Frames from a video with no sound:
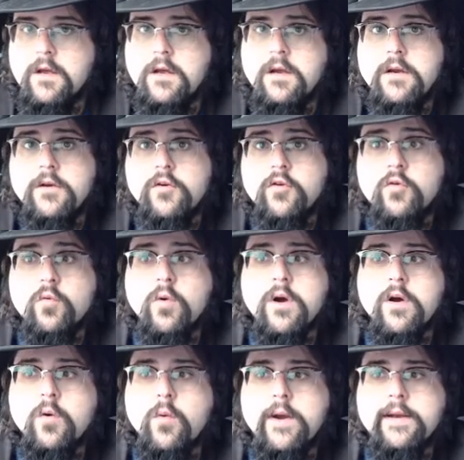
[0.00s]
New
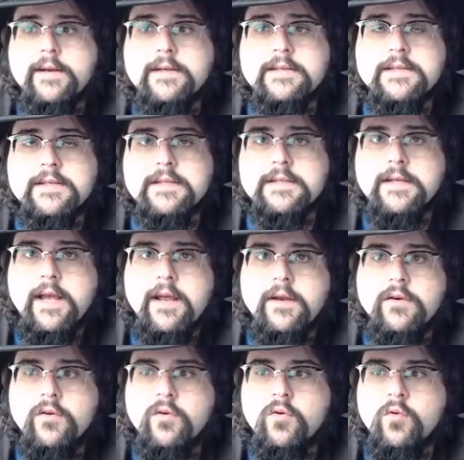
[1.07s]
acquaintances at
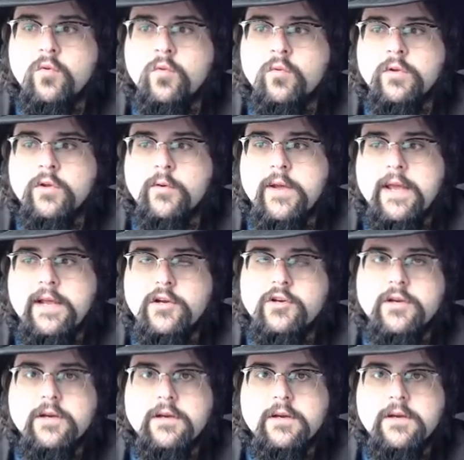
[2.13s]
new
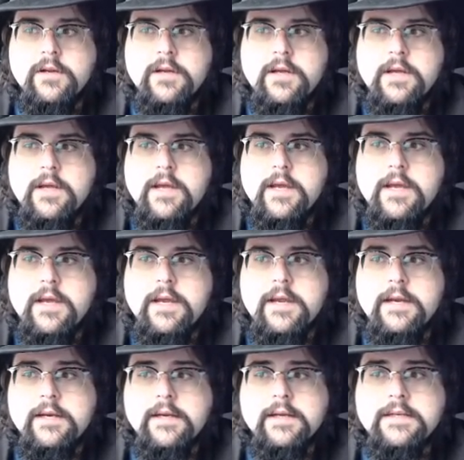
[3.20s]
location.
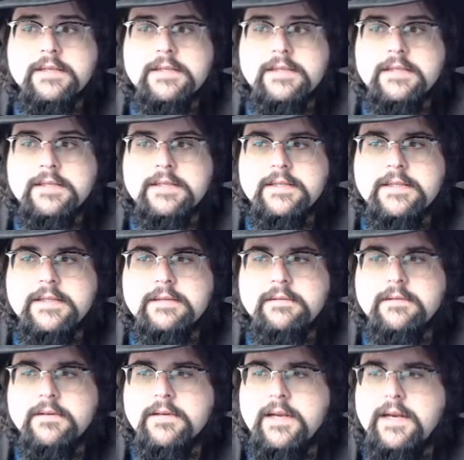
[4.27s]
In
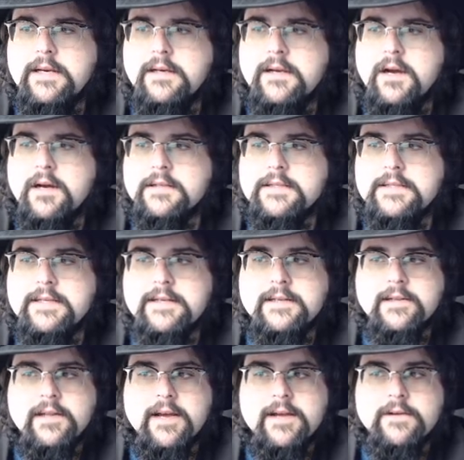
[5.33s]
constant
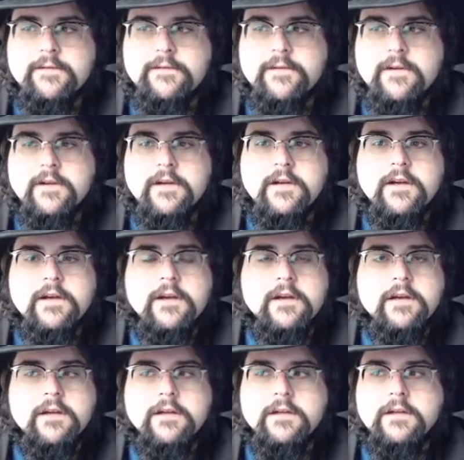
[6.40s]
life,
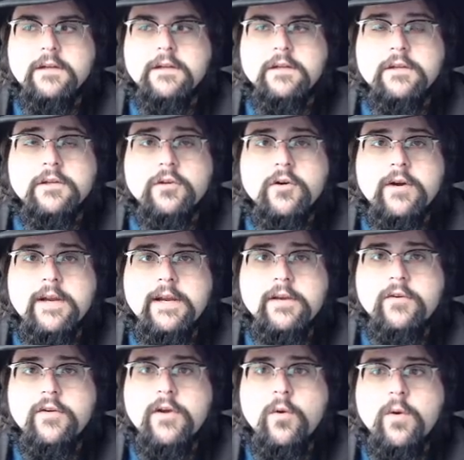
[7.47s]
learning
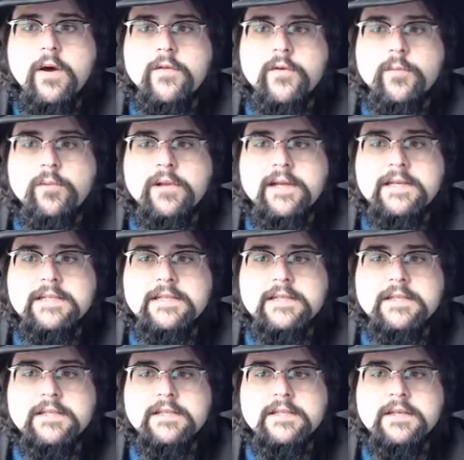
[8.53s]
to know other
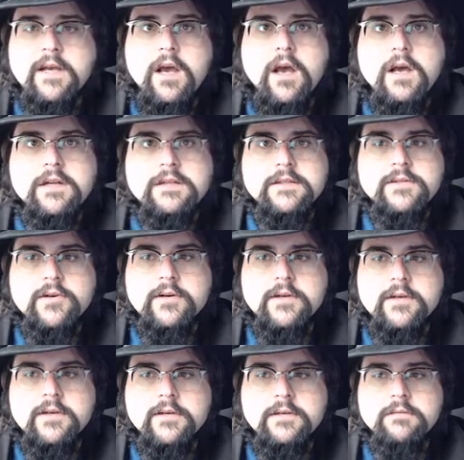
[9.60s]
places, uncertain